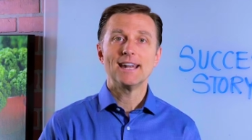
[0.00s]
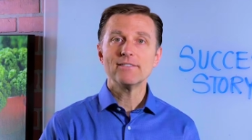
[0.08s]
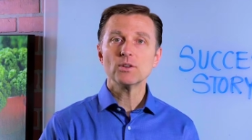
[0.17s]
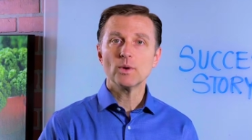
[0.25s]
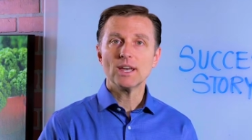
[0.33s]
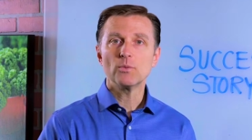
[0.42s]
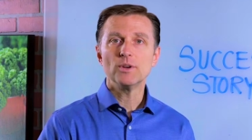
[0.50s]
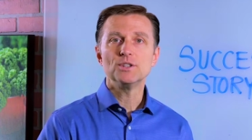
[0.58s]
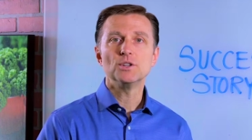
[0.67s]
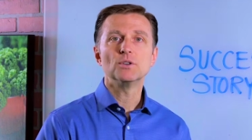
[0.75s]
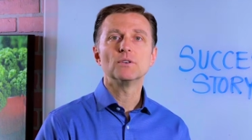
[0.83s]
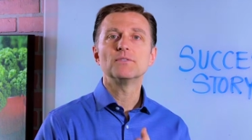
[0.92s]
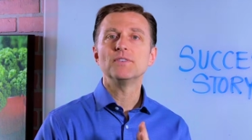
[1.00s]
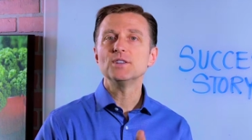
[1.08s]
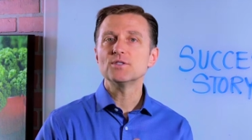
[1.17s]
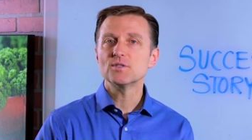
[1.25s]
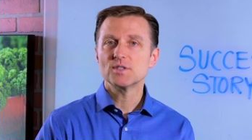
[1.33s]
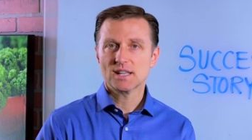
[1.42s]
every week we do
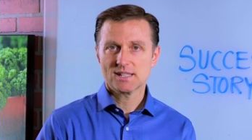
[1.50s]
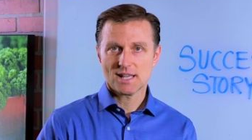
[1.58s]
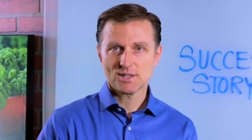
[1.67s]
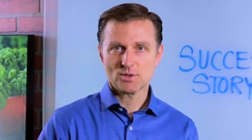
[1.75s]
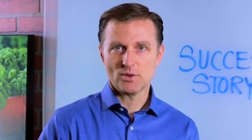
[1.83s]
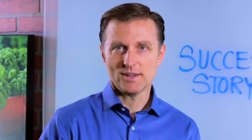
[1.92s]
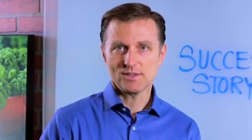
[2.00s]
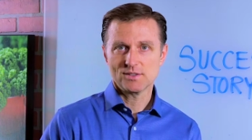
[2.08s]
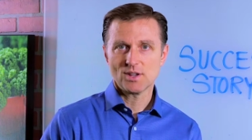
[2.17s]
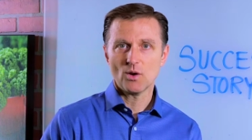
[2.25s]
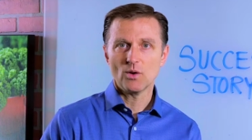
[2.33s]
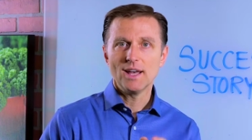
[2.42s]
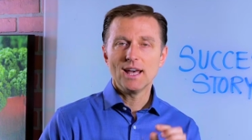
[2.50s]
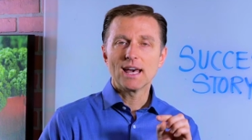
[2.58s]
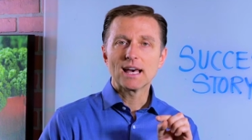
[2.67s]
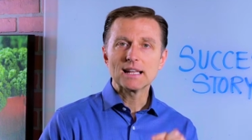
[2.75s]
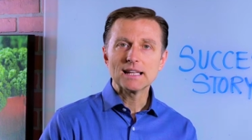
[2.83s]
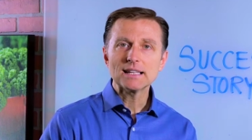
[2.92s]
featured success stories. So
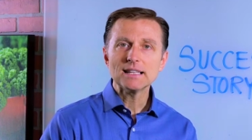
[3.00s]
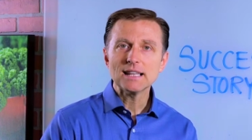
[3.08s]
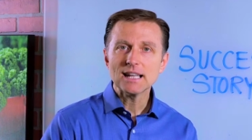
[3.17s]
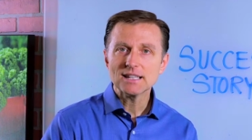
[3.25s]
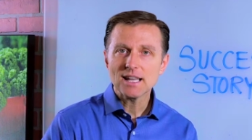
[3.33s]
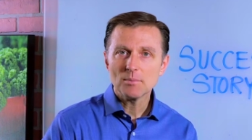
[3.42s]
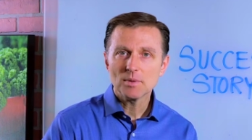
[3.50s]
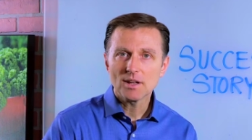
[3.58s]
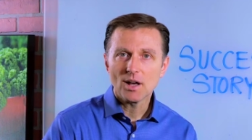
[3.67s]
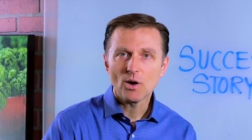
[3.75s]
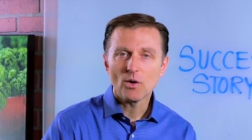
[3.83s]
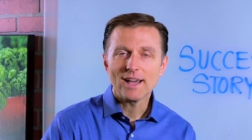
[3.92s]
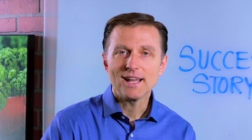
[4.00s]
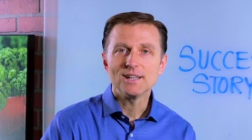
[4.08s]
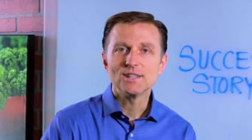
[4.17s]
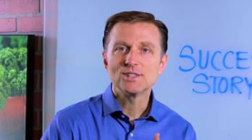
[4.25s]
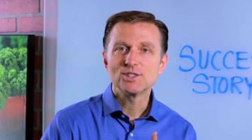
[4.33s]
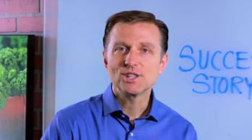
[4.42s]
click the link down below
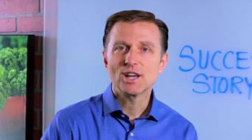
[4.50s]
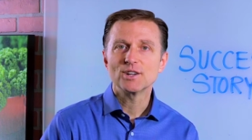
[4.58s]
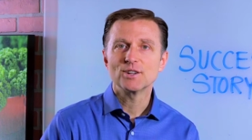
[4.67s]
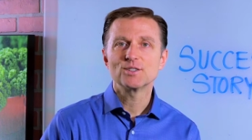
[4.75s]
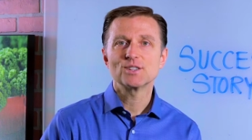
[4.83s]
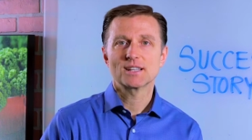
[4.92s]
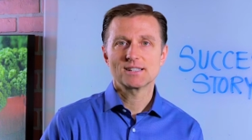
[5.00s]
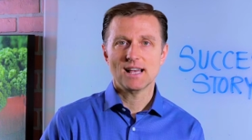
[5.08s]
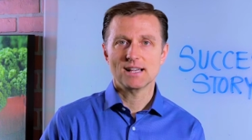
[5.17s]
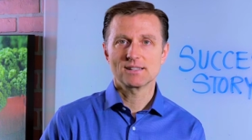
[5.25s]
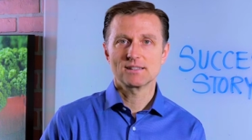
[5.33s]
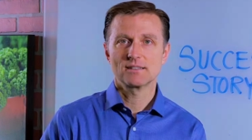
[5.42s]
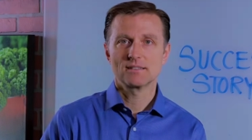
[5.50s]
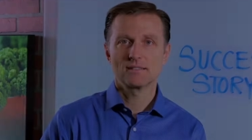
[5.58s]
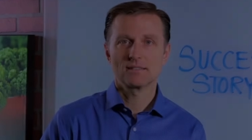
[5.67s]
and share your success.